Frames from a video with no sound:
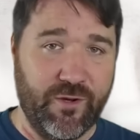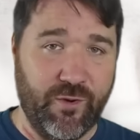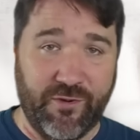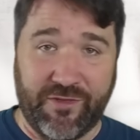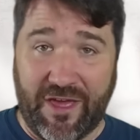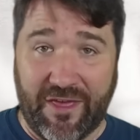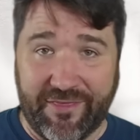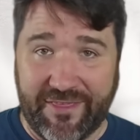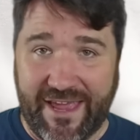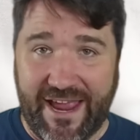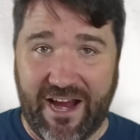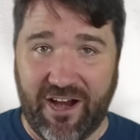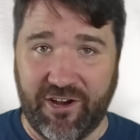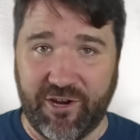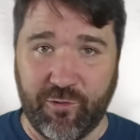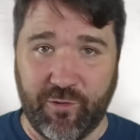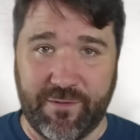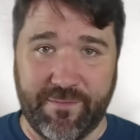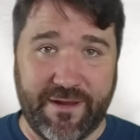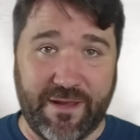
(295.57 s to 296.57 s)
Without the air,
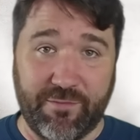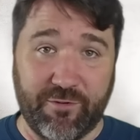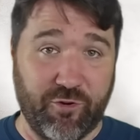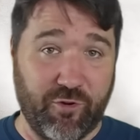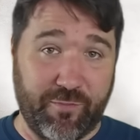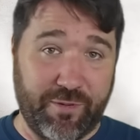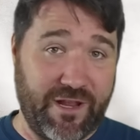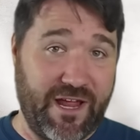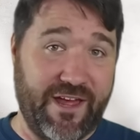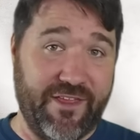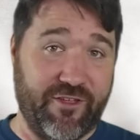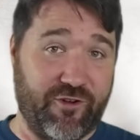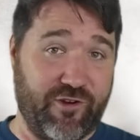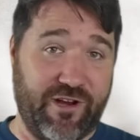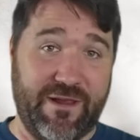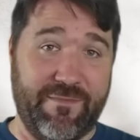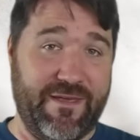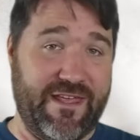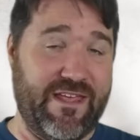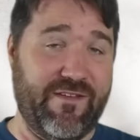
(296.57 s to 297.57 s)
you wouldn't be able to apply the
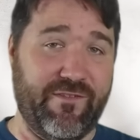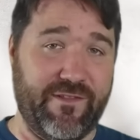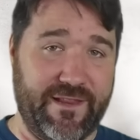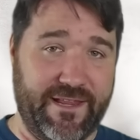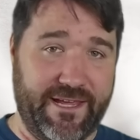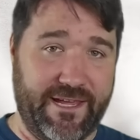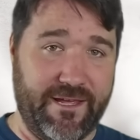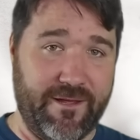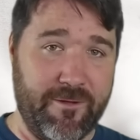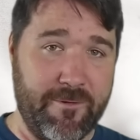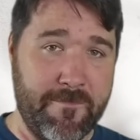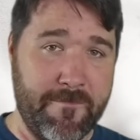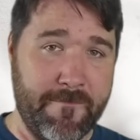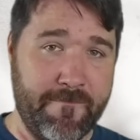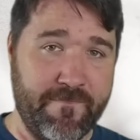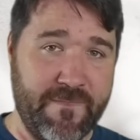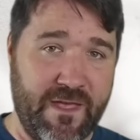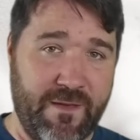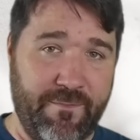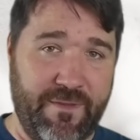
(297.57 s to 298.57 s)
cream evenly.
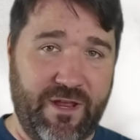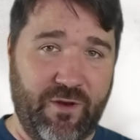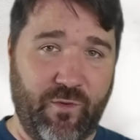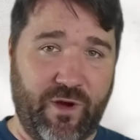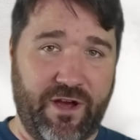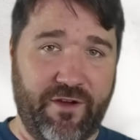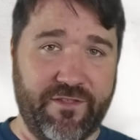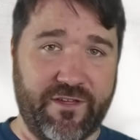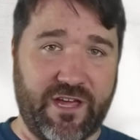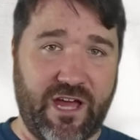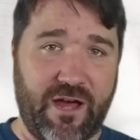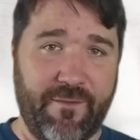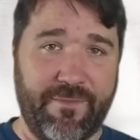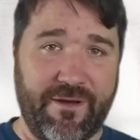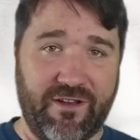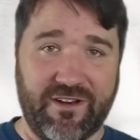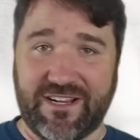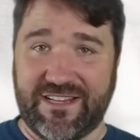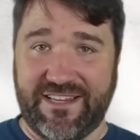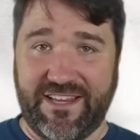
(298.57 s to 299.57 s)
Meanwhile, the
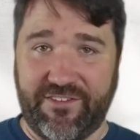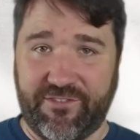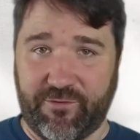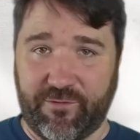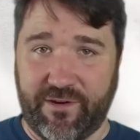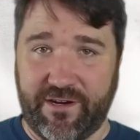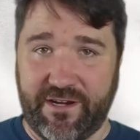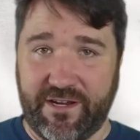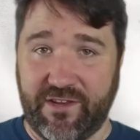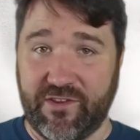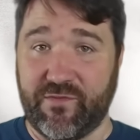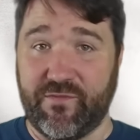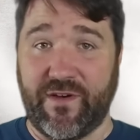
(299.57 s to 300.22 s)
compound glycerin is